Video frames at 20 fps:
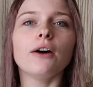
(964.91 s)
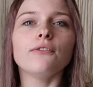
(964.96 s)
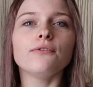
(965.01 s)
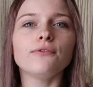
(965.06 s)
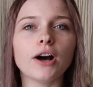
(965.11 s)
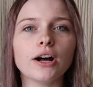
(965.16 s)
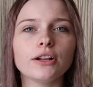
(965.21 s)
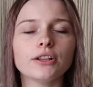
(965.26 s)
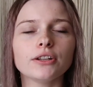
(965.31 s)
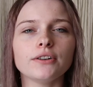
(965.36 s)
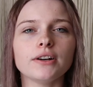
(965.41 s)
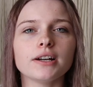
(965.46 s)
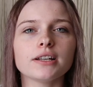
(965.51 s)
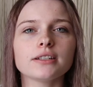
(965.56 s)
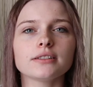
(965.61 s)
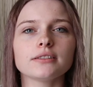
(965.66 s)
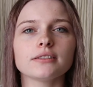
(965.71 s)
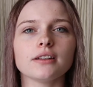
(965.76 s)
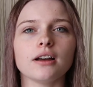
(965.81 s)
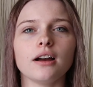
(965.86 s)
Follow us
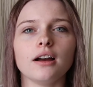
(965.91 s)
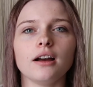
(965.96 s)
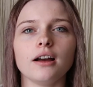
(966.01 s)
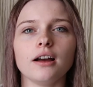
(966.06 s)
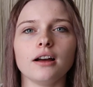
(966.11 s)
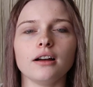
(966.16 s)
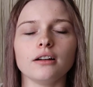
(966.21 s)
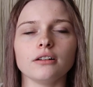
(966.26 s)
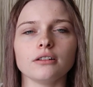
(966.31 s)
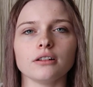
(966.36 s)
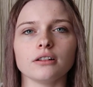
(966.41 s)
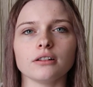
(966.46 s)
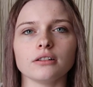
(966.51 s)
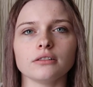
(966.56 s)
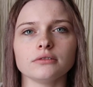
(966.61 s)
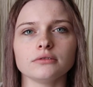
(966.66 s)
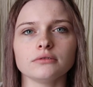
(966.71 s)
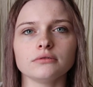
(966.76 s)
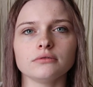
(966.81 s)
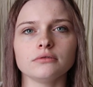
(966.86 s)

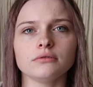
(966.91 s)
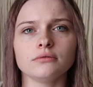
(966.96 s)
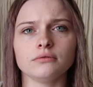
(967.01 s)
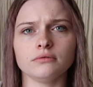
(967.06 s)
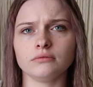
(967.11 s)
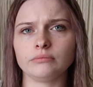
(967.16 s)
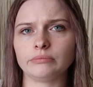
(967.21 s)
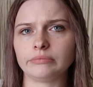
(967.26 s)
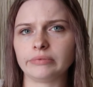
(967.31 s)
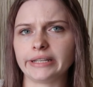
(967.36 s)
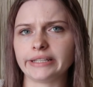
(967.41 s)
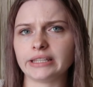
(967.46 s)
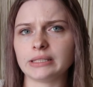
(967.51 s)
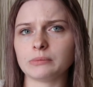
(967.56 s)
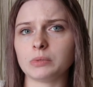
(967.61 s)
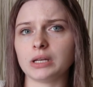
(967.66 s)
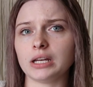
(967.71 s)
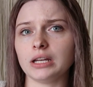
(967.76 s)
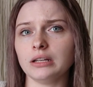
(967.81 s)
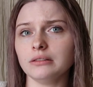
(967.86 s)
or hit the
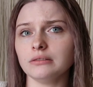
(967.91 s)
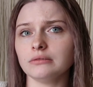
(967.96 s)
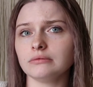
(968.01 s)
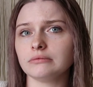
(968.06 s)
bell,